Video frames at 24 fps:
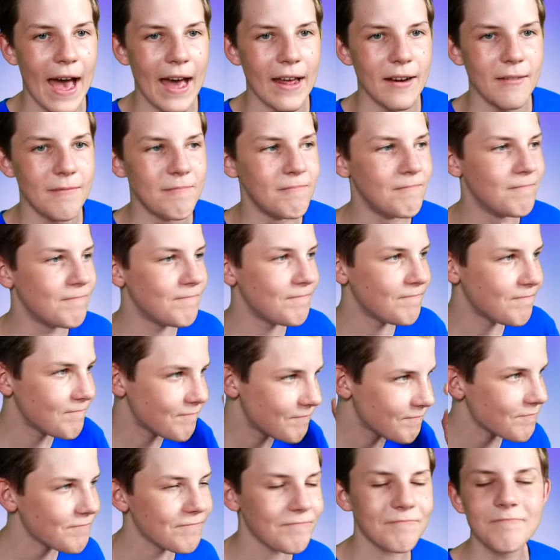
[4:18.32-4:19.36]
ad.
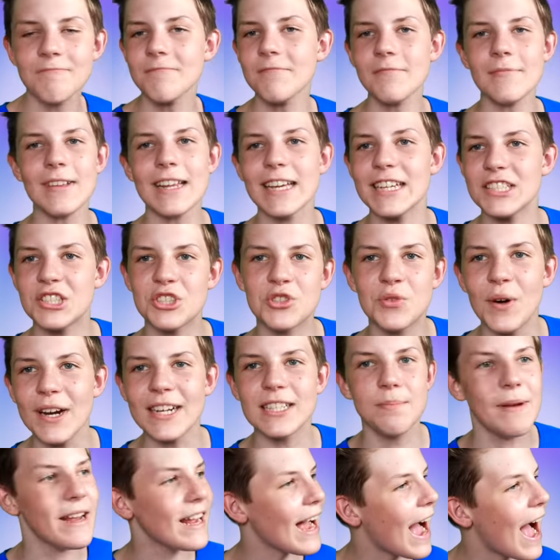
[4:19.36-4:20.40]
It
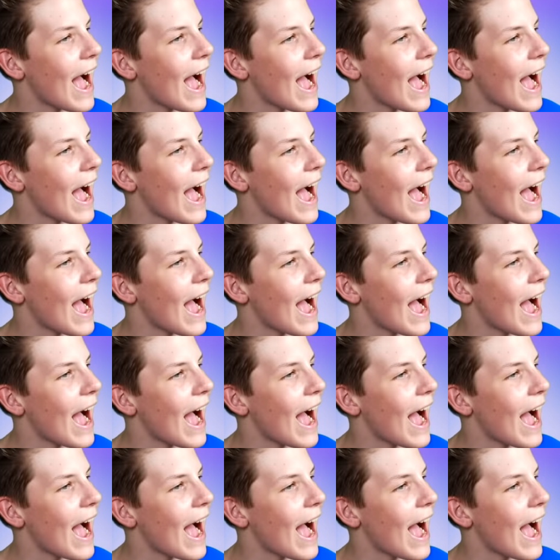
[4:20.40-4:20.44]
tricks me,